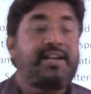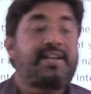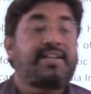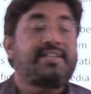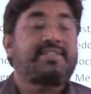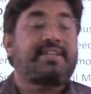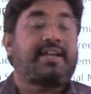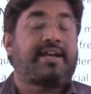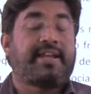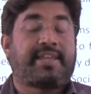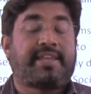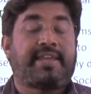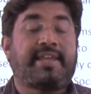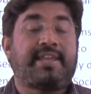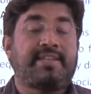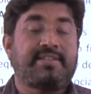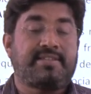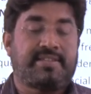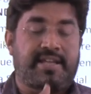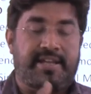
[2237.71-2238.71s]
it is
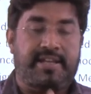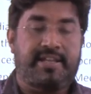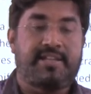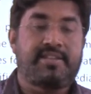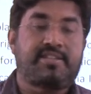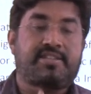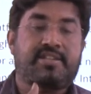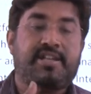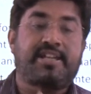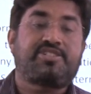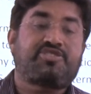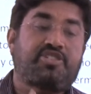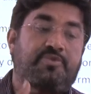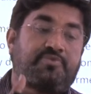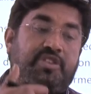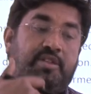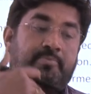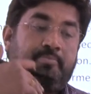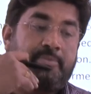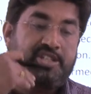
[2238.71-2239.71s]
against the interest
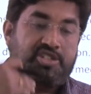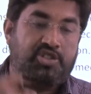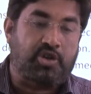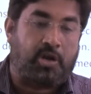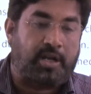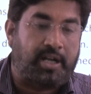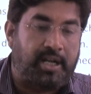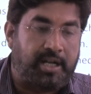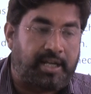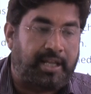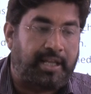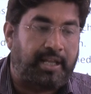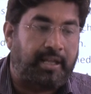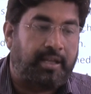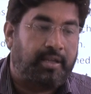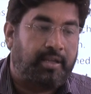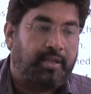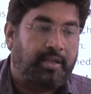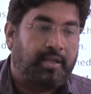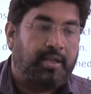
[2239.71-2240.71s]
of the
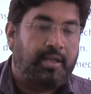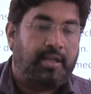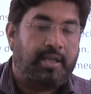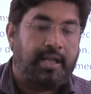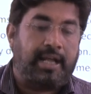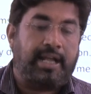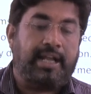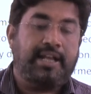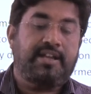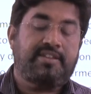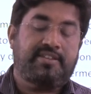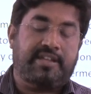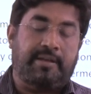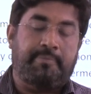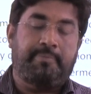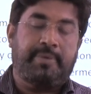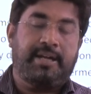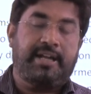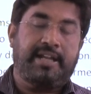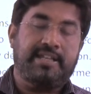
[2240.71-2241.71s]
majority and
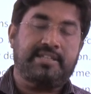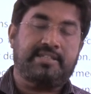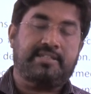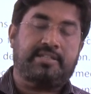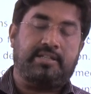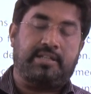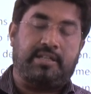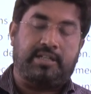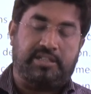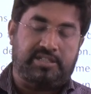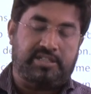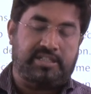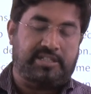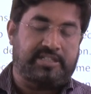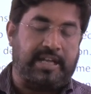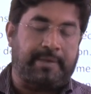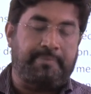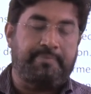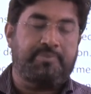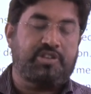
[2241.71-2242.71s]
somebody's,
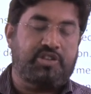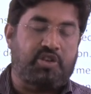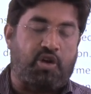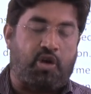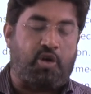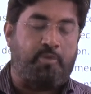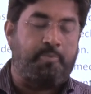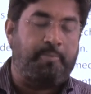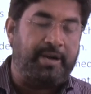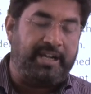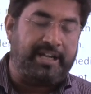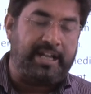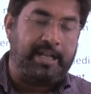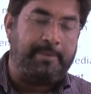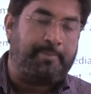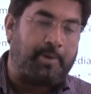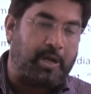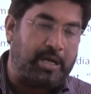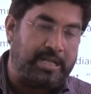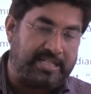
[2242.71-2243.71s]
some
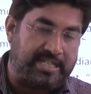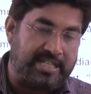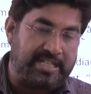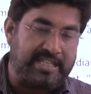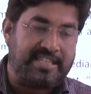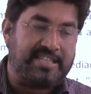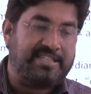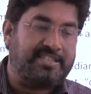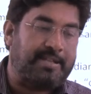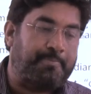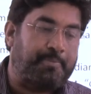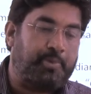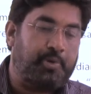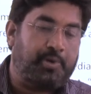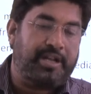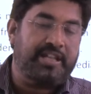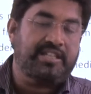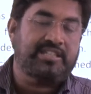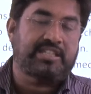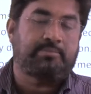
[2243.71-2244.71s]
governmental policies is
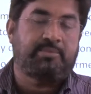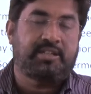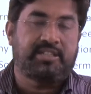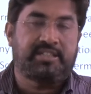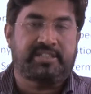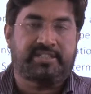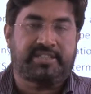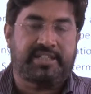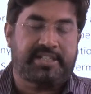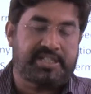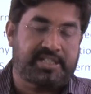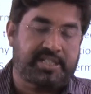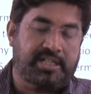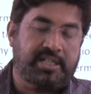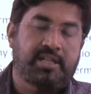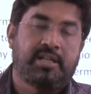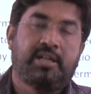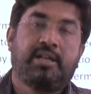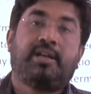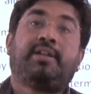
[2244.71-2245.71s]
supporting some other
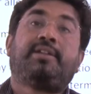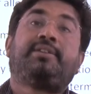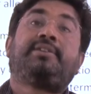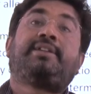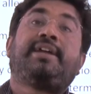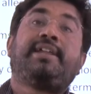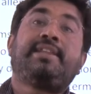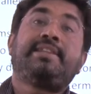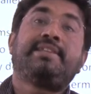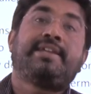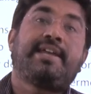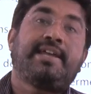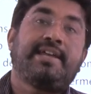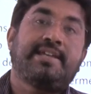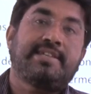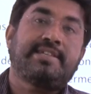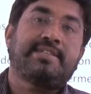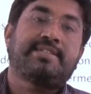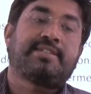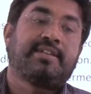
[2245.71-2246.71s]
section, then
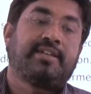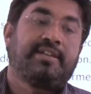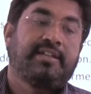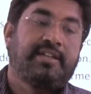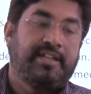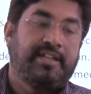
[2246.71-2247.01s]
there is